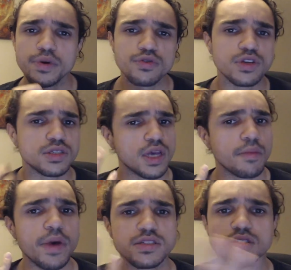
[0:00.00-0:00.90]
but you could say
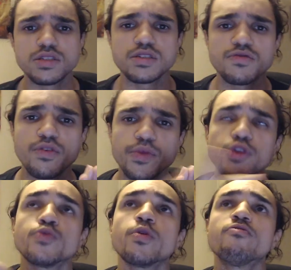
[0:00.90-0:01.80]
messages from the
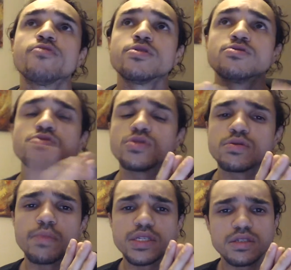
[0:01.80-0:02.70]
universe,
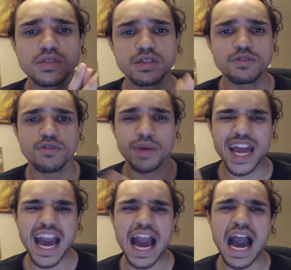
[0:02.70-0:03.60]
messages from
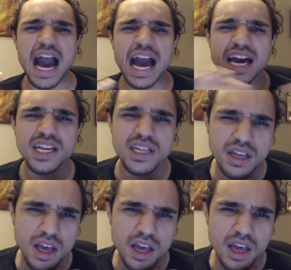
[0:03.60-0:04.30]
God,